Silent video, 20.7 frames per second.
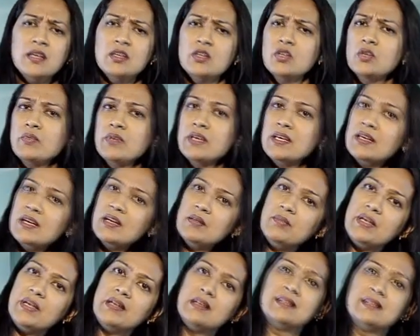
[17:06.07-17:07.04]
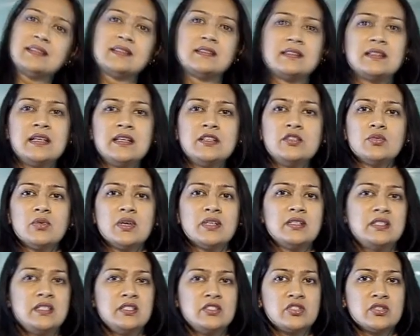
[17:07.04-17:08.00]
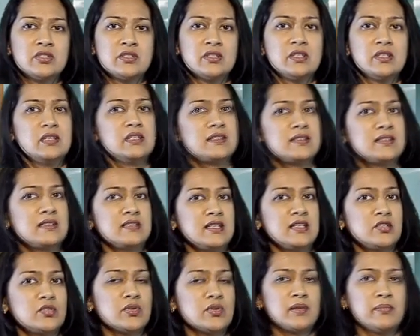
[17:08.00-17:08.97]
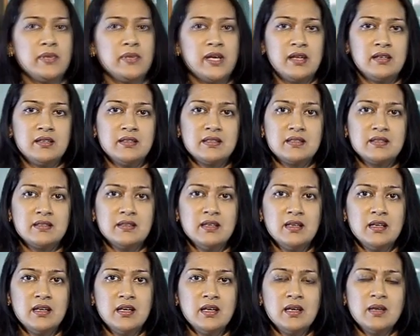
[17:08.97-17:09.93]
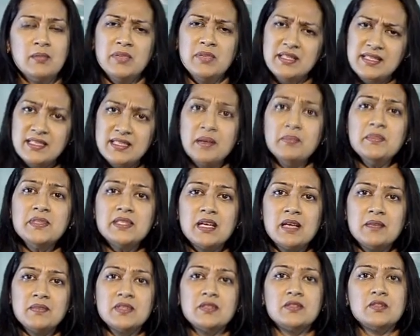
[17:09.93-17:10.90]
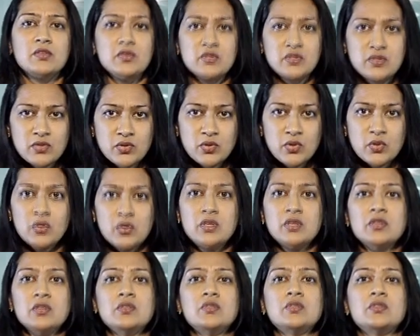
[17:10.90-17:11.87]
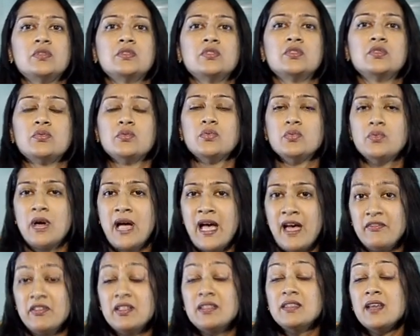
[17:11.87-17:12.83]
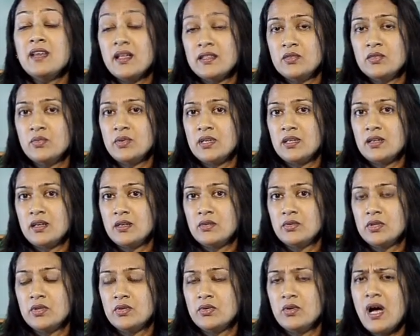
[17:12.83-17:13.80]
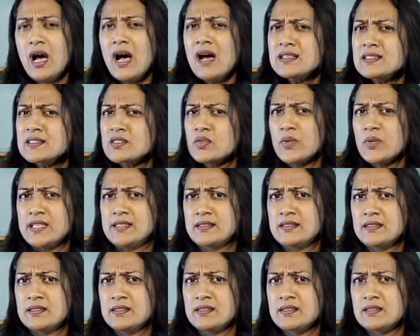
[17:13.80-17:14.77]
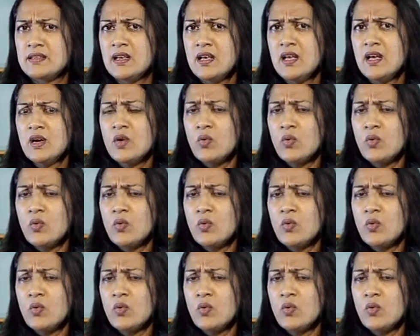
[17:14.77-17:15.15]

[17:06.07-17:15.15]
You know, we can be listening to our teacher, listening to our parents, but sometimes it's also good to have it the other way around, you know, ask questions.